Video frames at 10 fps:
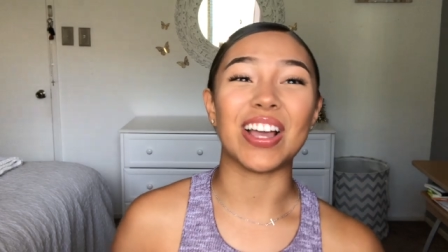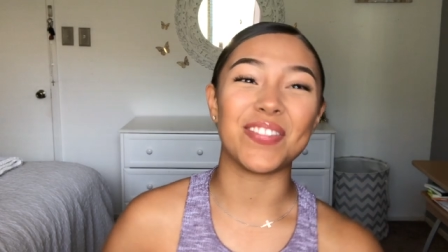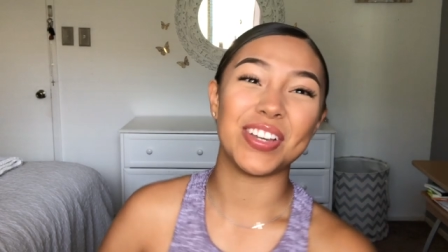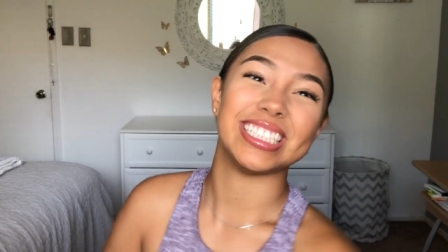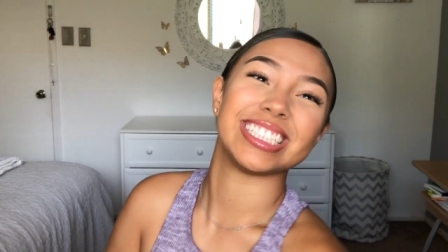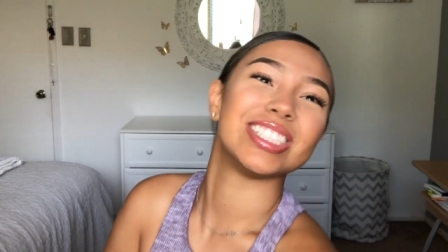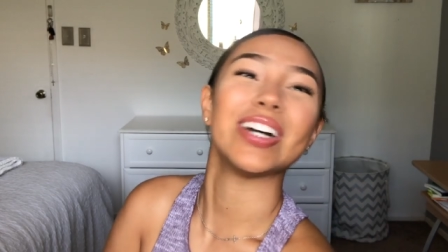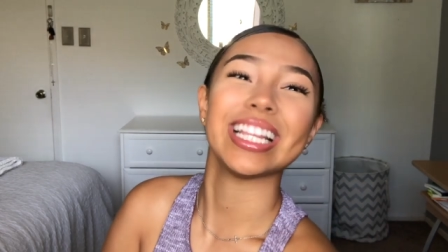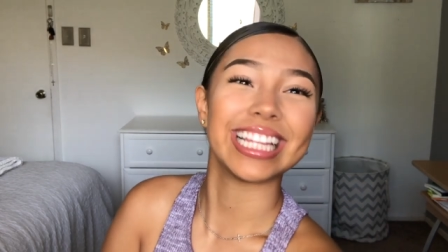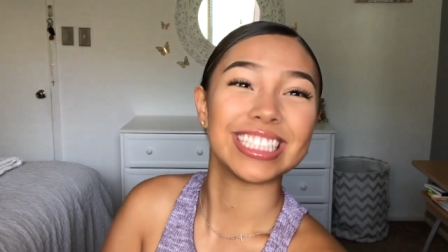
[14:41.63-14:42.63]
if if you
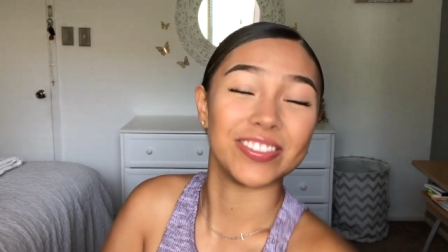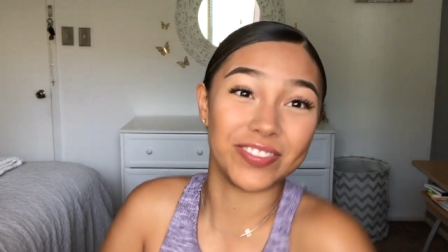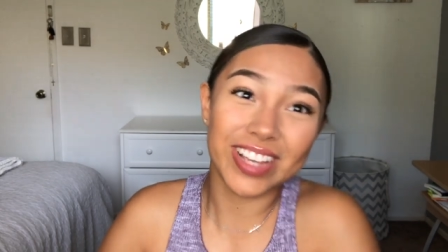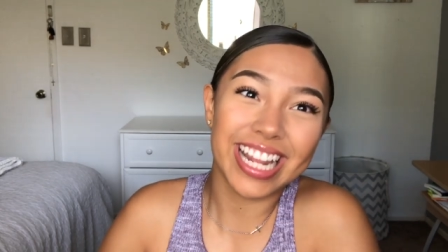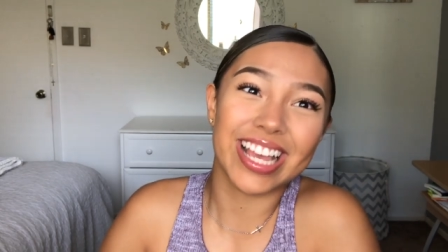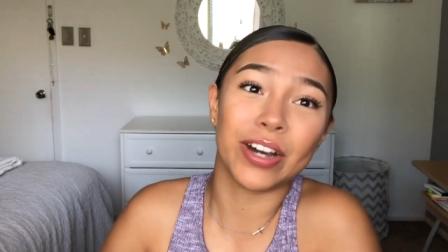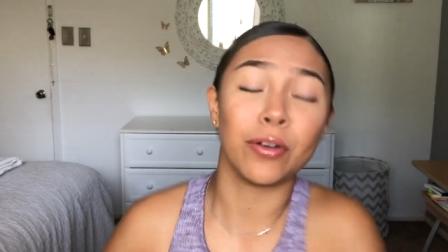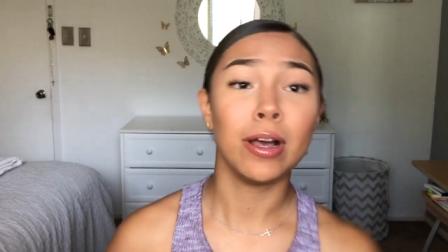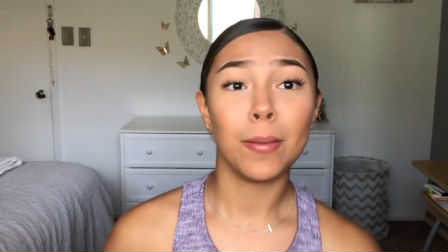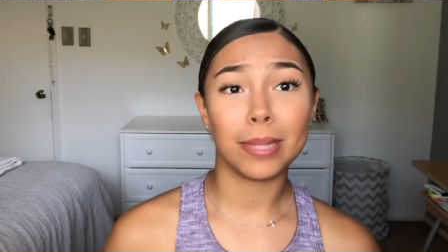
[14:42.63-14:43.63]
enjoyed this video,
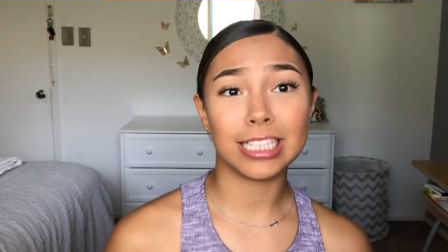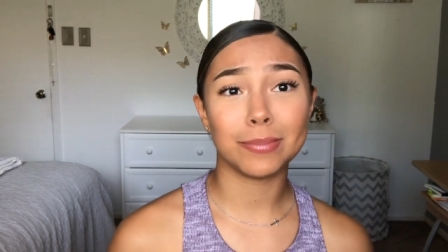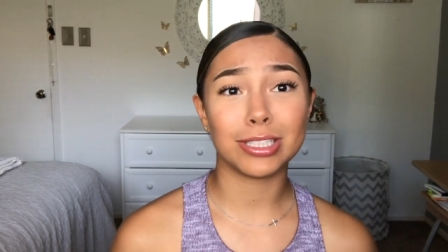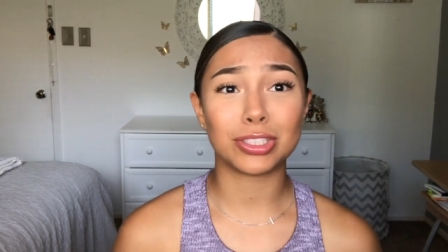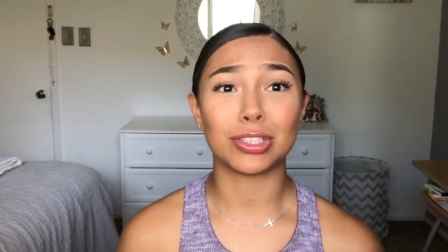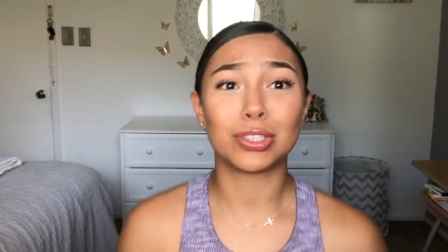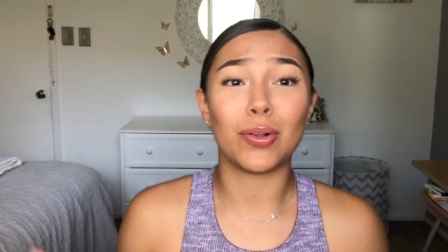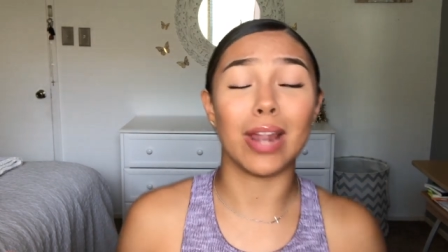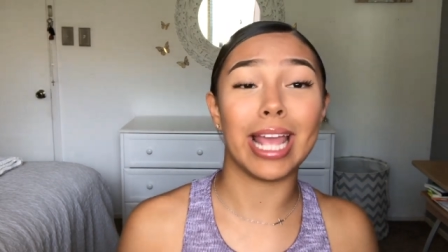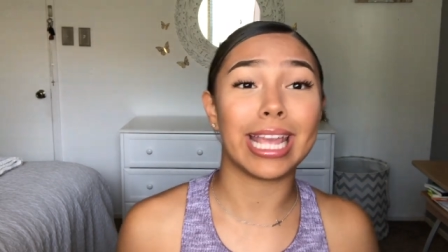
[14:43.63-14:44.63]
please make sure to
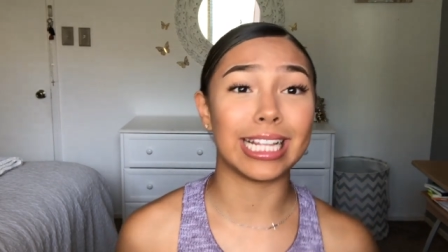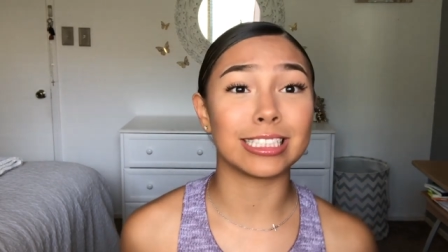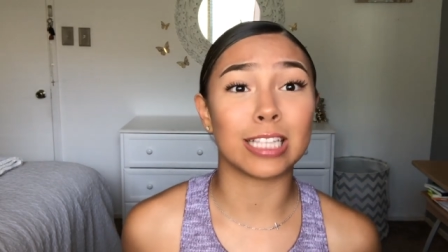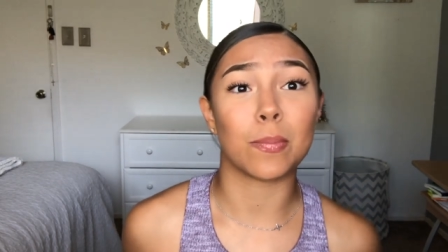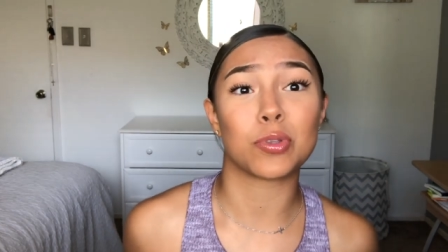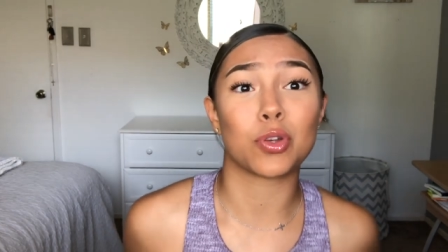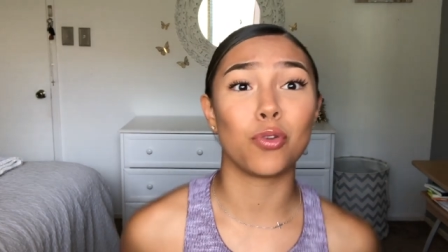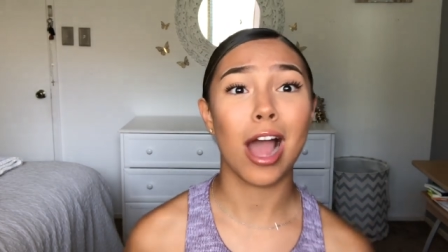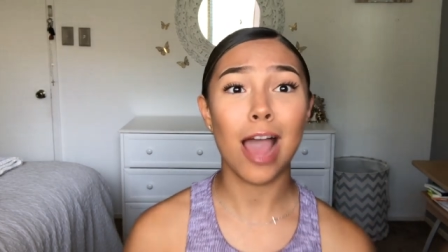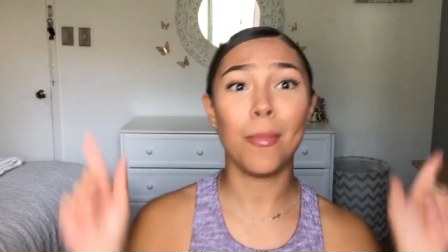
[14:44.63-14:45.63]
like and
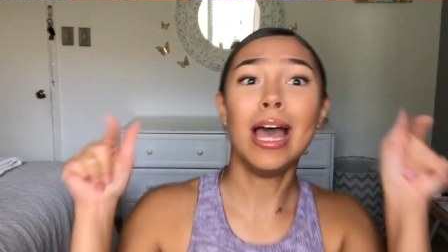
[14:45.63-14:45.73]
subscribe